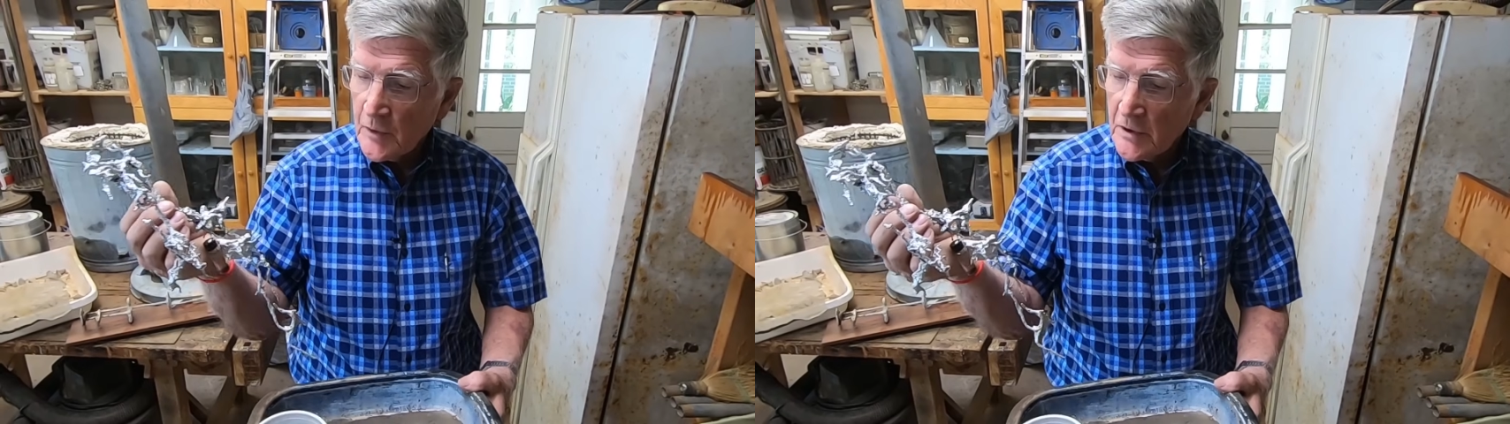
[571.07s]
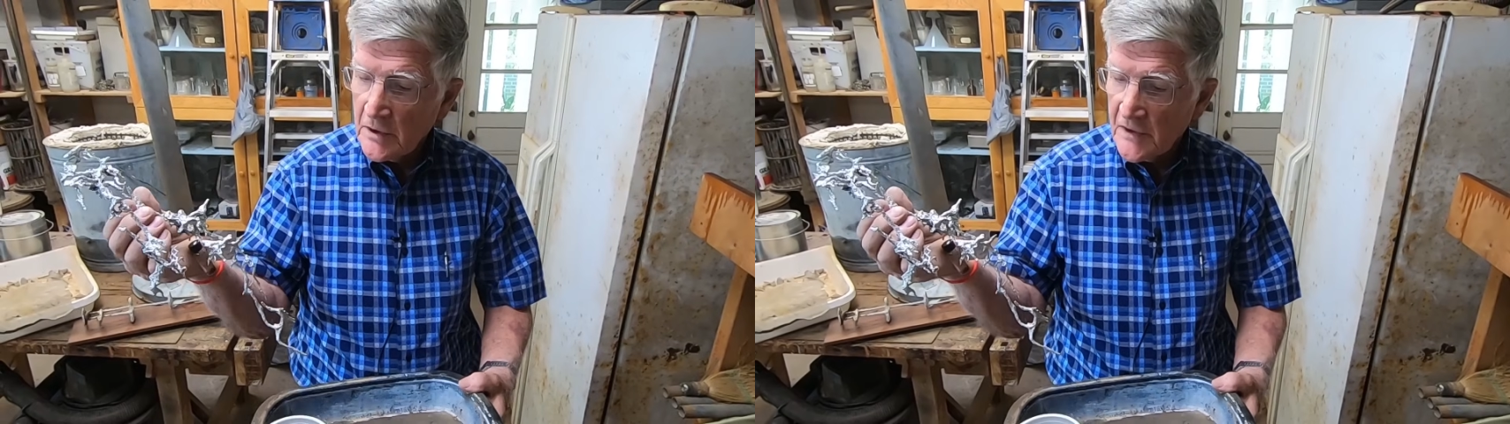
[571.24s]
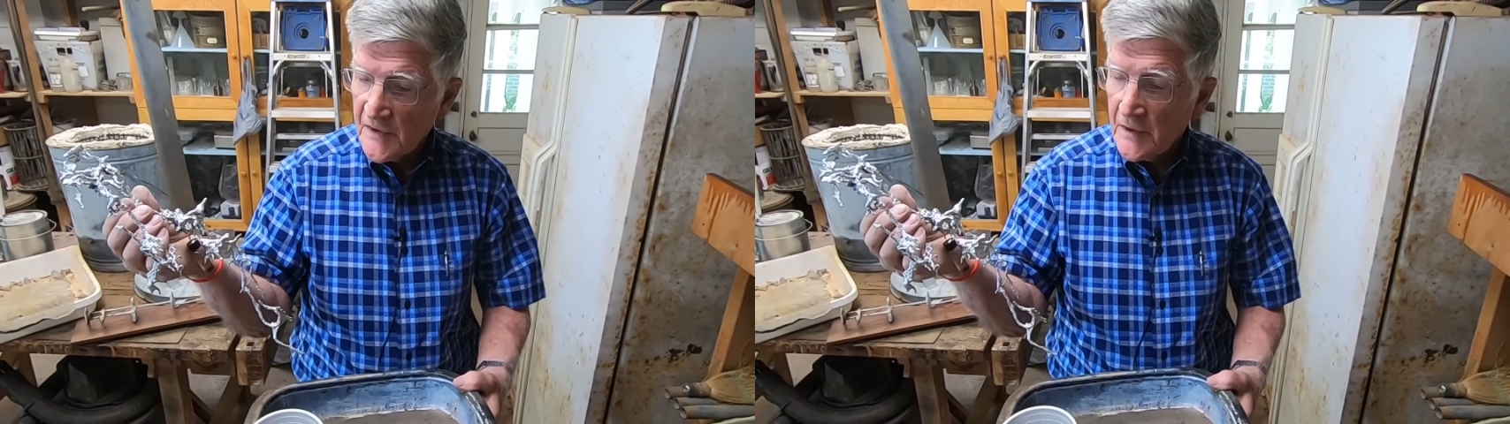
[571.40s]

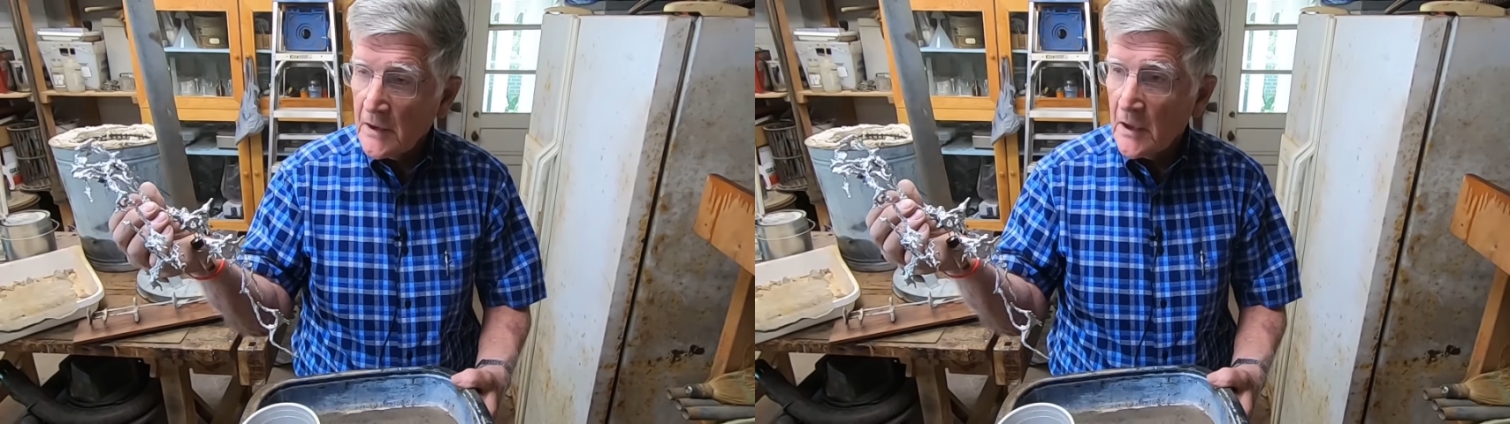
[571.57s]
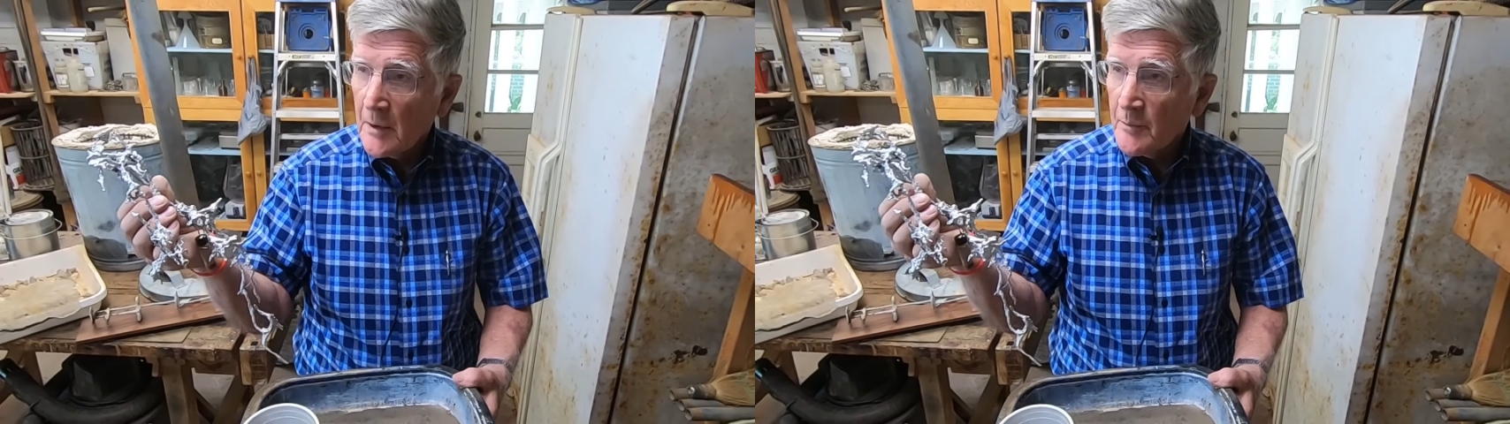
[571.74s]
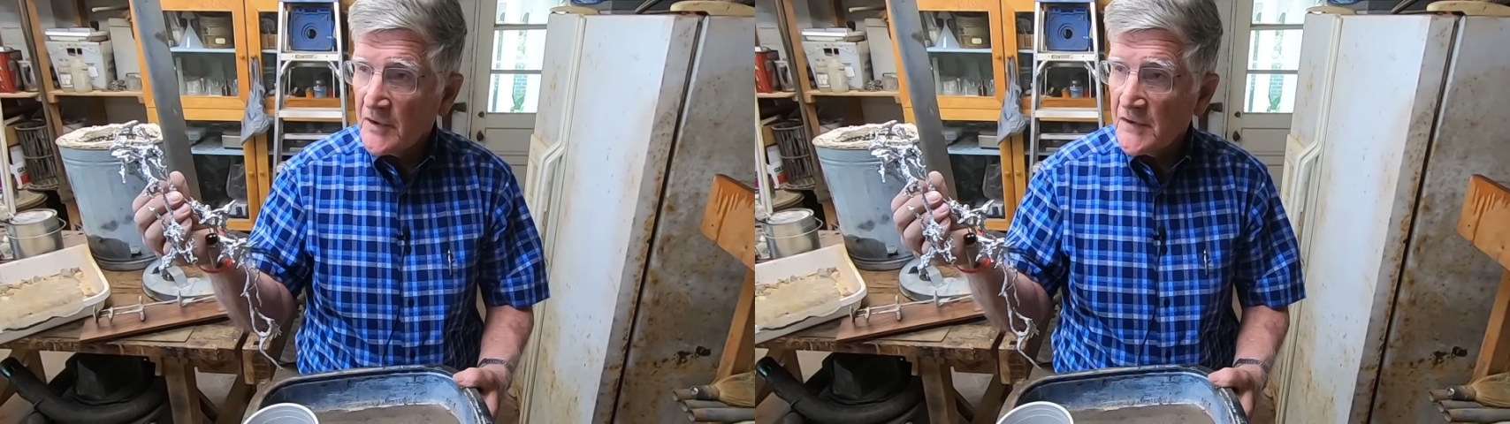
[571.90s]
one is the
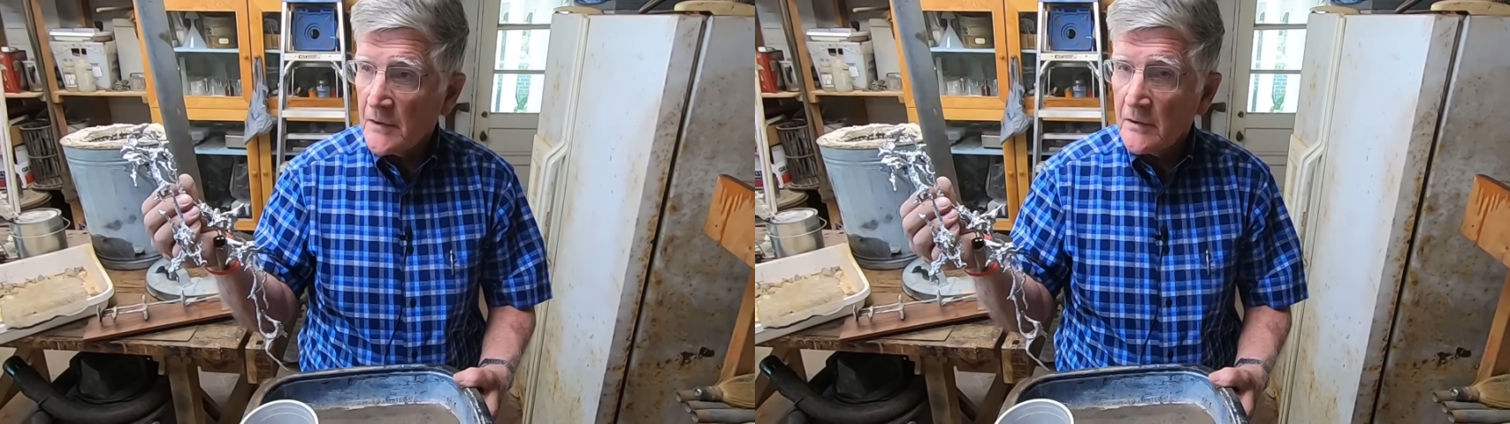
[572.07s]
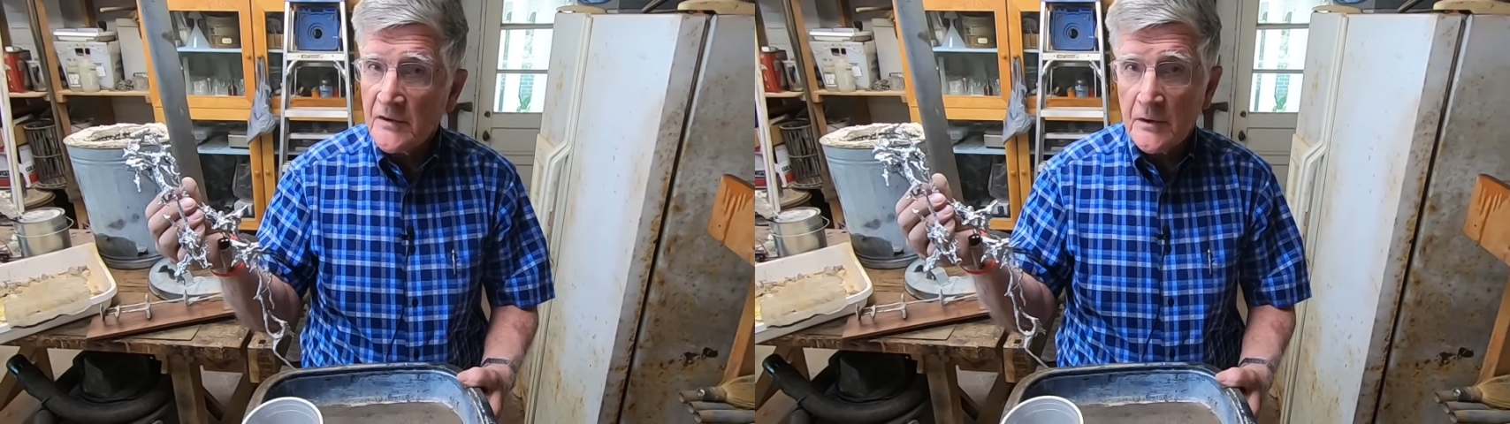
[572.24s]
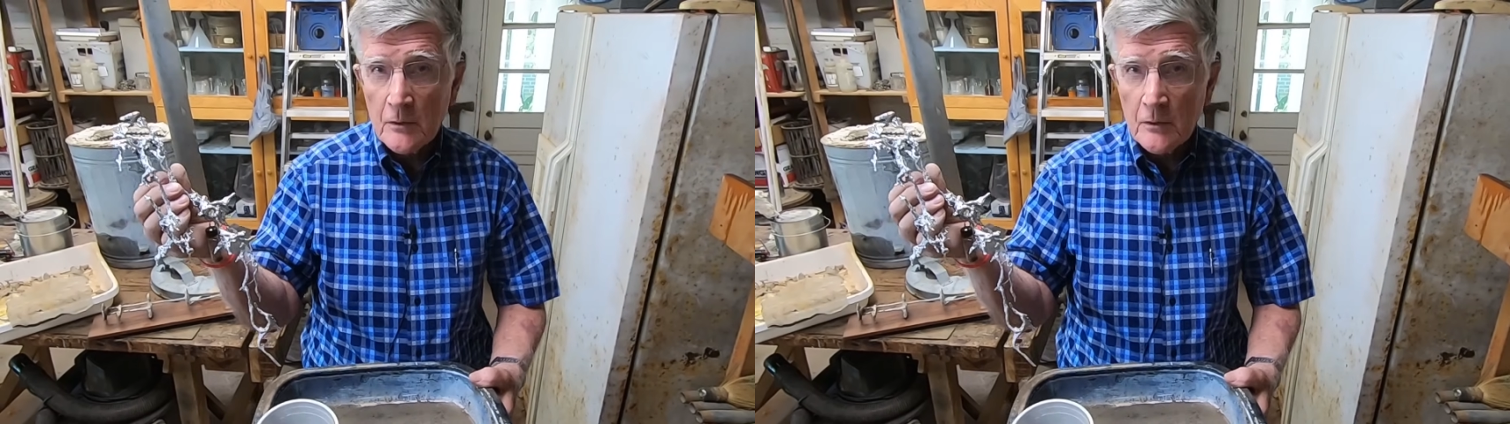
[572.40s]
opposite.